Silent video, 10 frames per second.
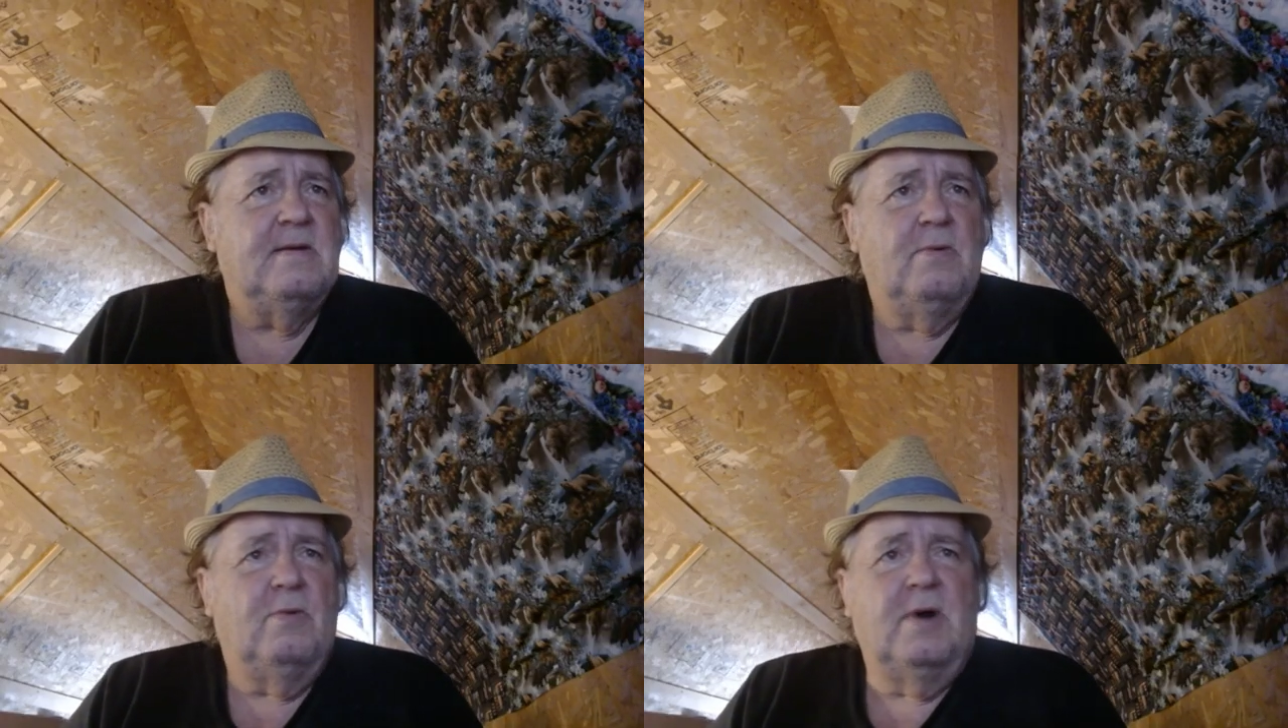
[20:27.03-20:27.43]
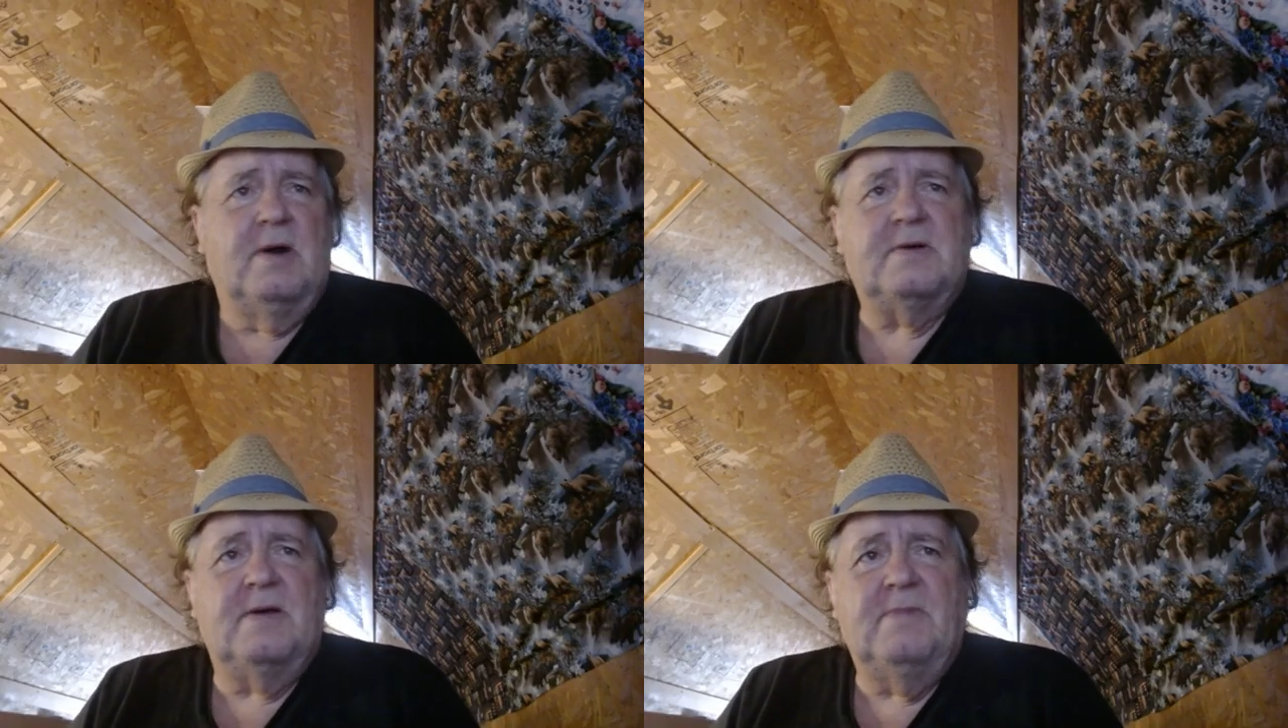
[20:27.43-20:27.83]

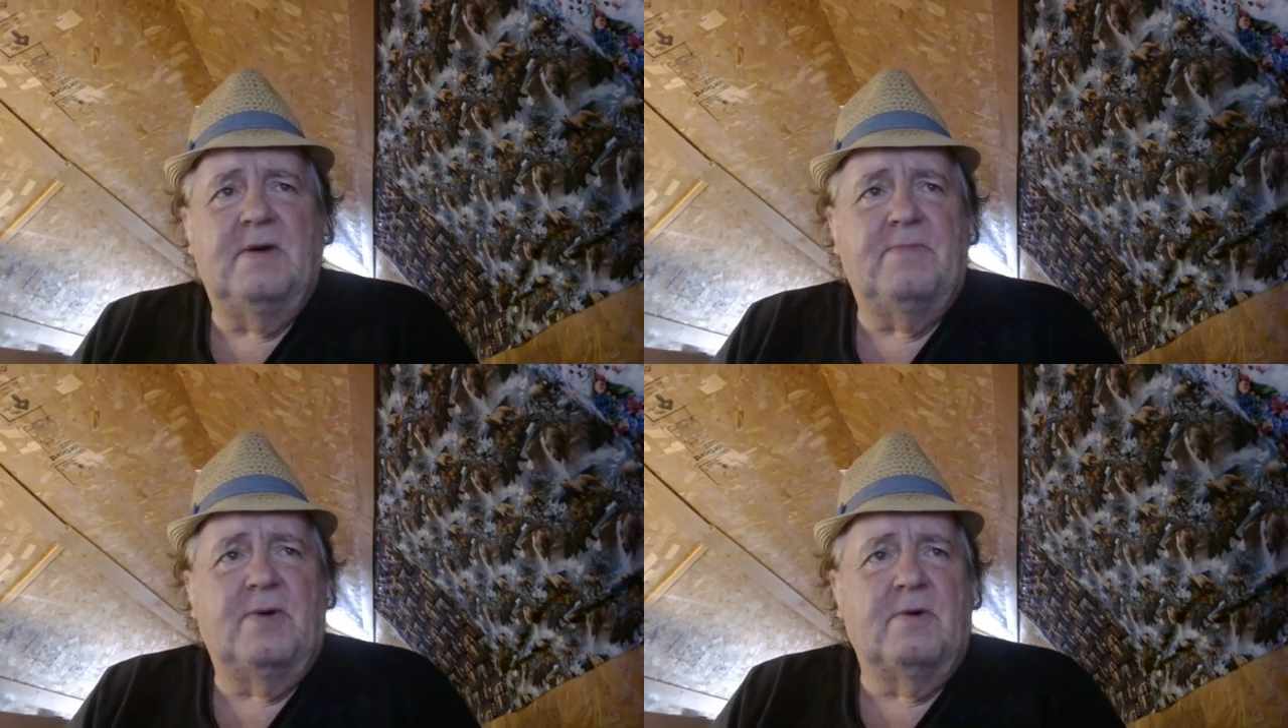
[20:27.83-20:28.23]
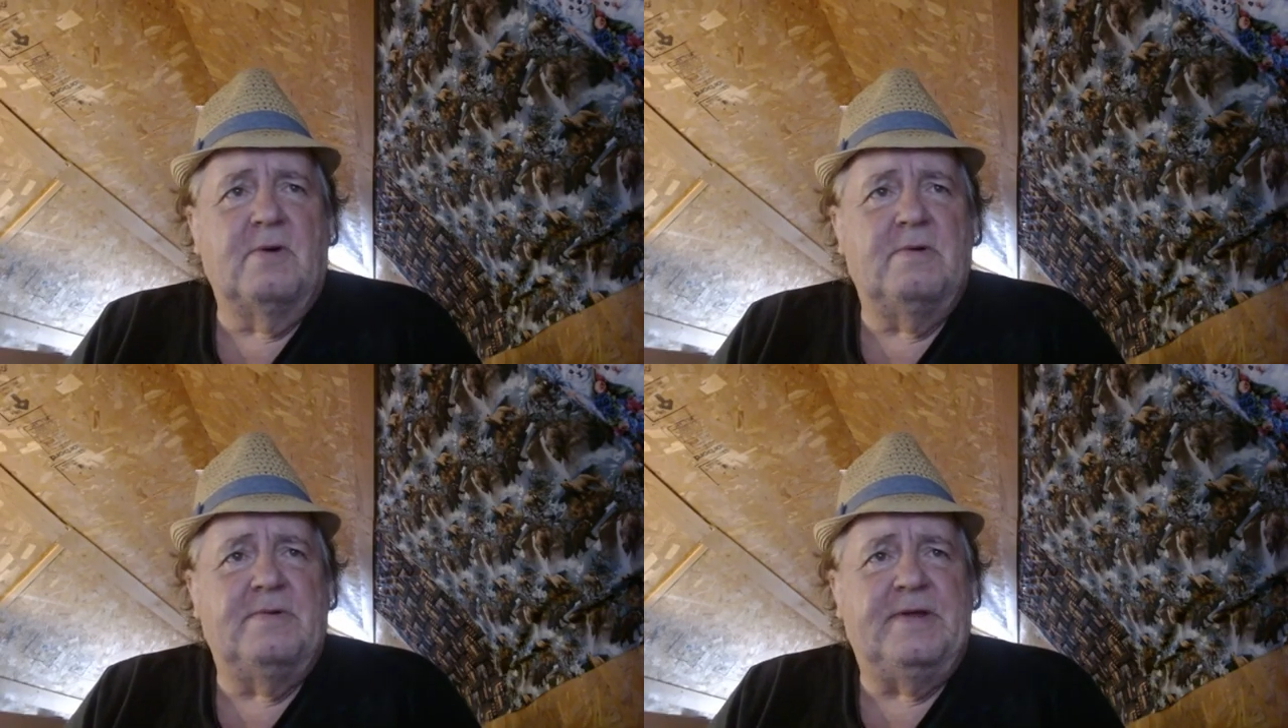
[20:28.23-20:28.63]
Welcome
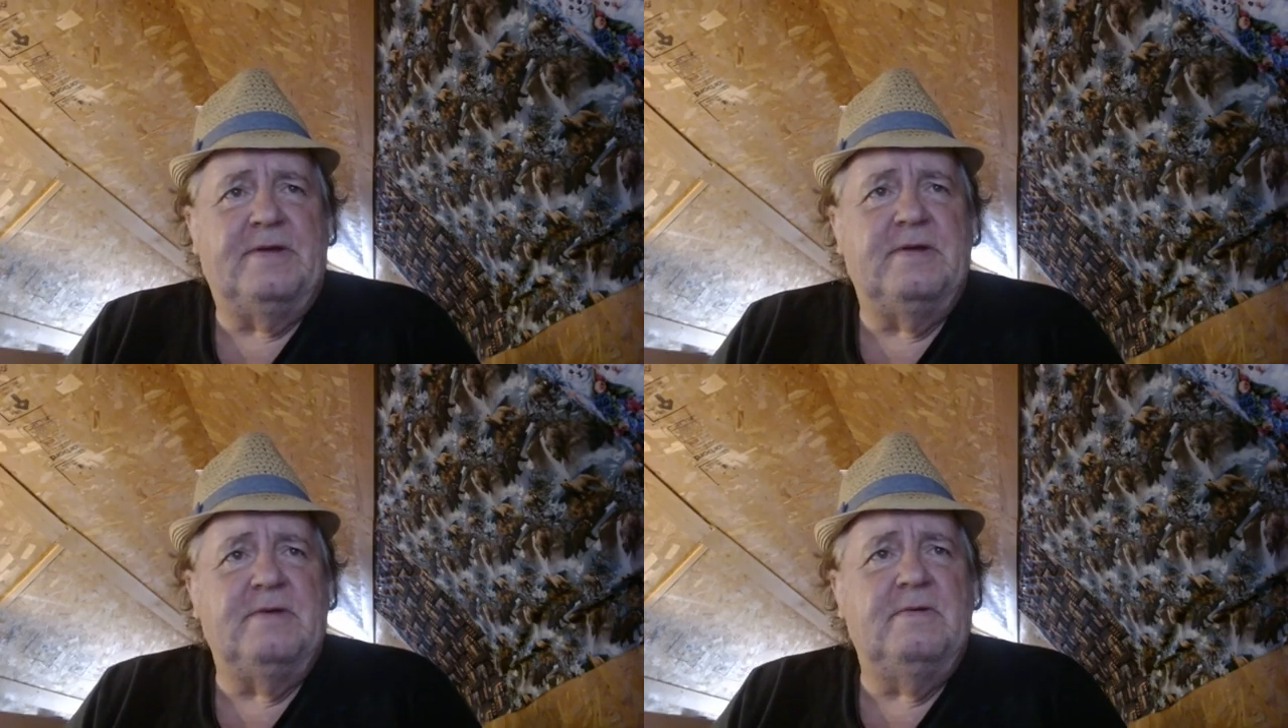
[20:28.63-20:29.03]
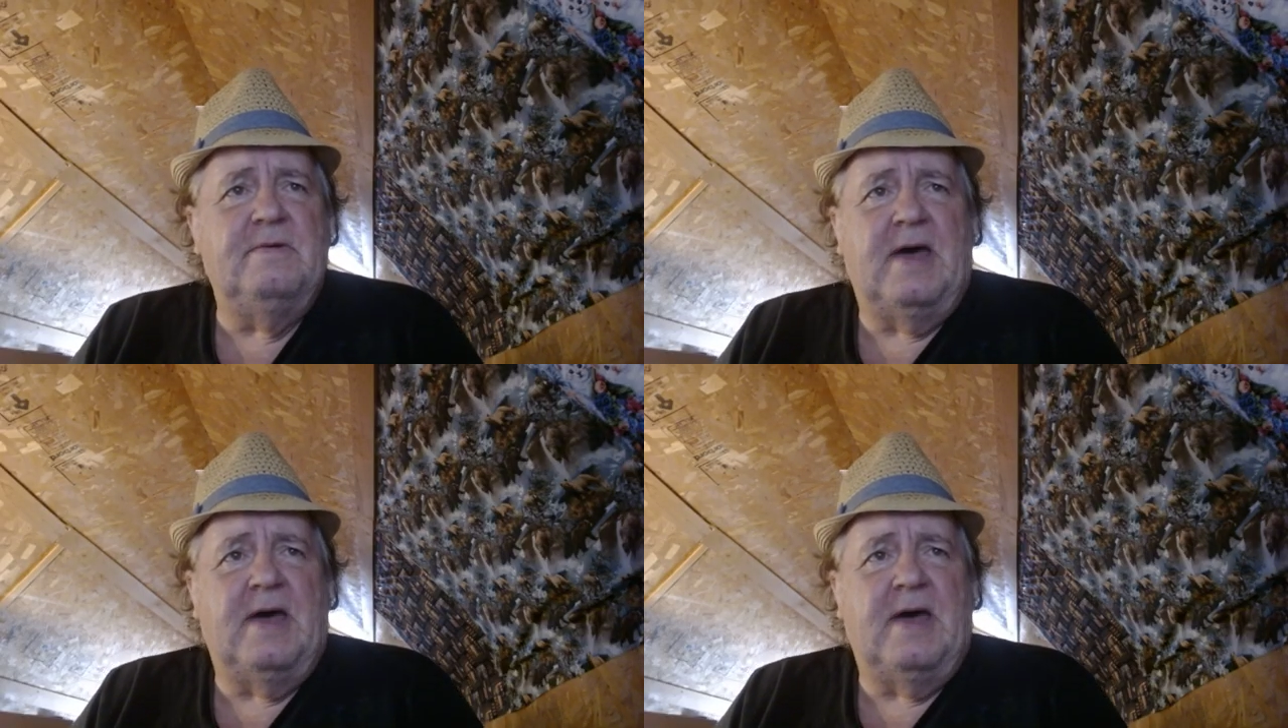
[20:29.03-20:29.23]
aboard the new